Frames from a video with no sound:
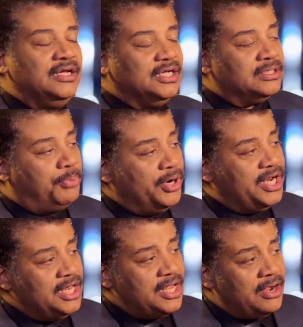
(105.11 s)
it to put
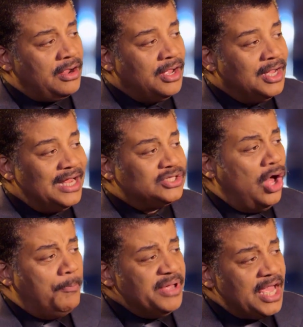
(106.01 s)
it in there. That's
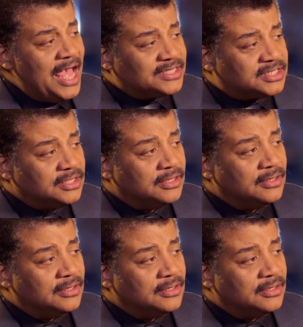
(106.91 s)
all BS.